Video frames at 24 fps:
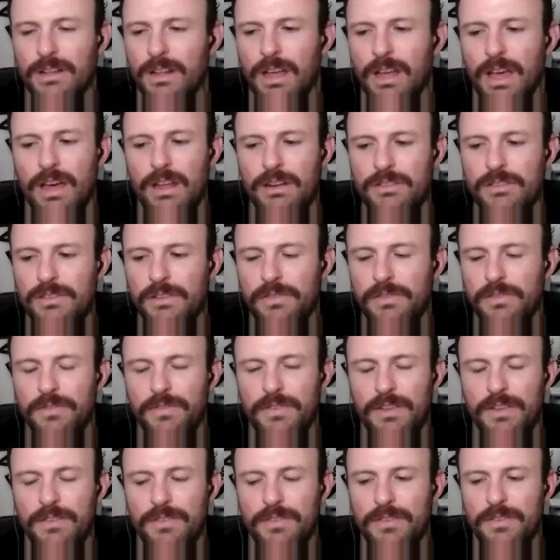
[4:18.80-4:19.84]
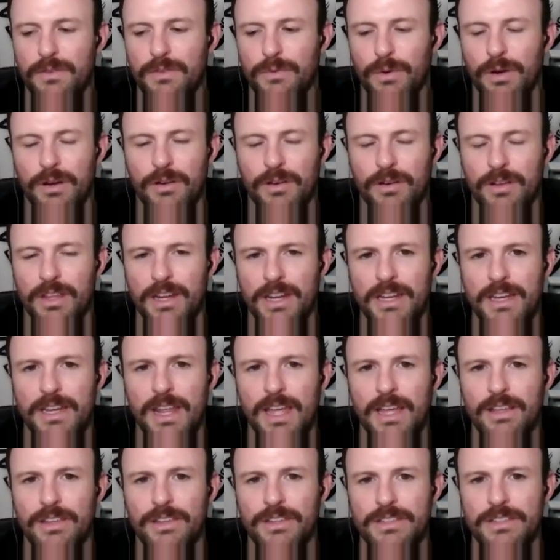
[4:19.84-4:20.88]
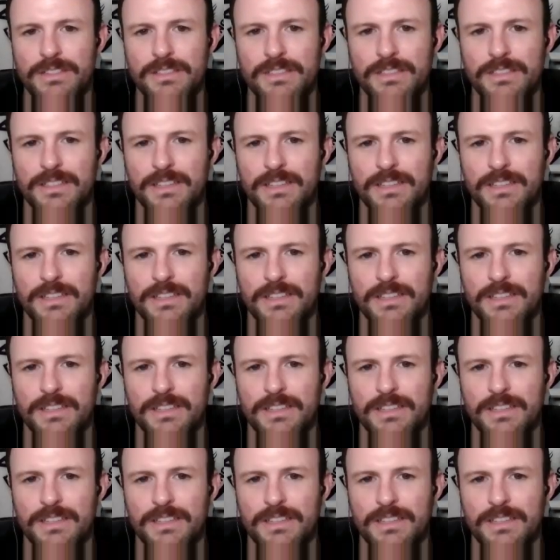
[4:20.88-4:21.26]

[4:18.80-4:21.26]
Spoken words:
How does a fifth grader get a necklace?